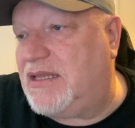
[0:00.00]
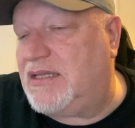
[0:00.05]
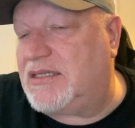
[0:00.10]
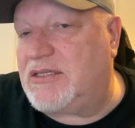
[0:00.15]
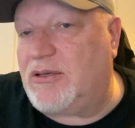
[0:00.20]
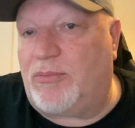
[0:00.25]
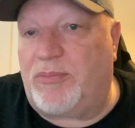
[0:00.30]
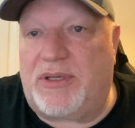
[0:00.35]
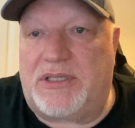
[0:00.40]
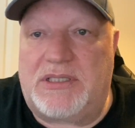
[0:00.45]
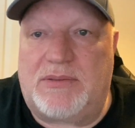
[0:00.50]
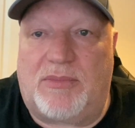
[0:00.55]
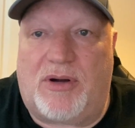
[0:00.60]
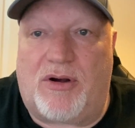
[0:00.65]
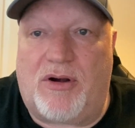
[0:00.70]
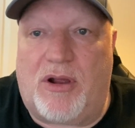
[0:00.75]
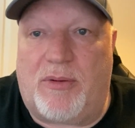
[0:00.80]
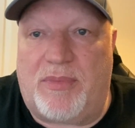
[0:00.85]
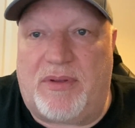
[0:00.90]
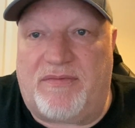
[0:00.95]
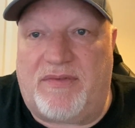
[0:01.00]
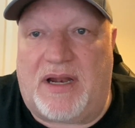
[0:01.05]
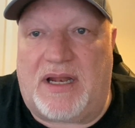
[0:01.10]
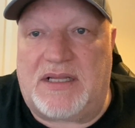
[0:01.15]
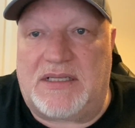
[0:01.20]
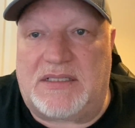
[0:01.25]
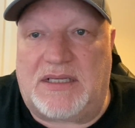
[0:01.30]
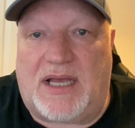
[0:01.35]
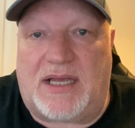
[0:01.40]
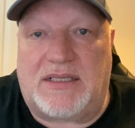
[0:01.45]
this will be tomorrow, it'll be
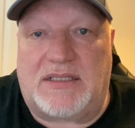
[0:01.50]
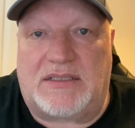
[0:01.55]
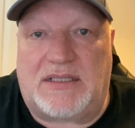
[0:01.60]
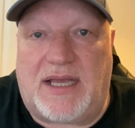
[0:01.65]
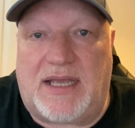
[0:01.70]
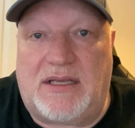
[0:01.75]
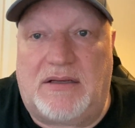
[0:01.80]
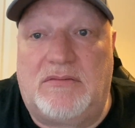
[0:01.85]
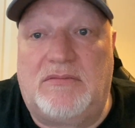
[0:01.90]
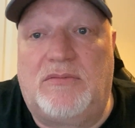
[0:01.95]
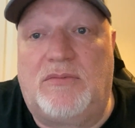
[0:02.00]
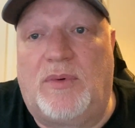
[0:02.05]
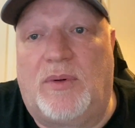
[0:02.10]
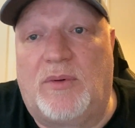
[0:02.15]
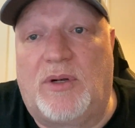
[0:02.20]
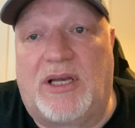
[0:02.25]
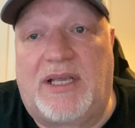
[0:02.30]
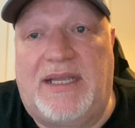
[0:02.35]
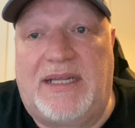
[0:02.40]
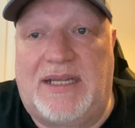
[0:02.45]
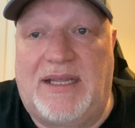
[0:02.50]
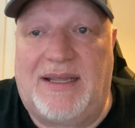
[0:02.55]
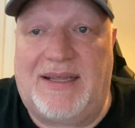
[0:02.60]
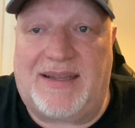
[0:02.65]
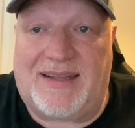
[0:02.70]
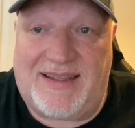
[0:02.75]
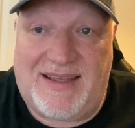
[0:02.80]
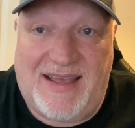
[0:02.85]
Valentine's Day. Ooh, lucky day.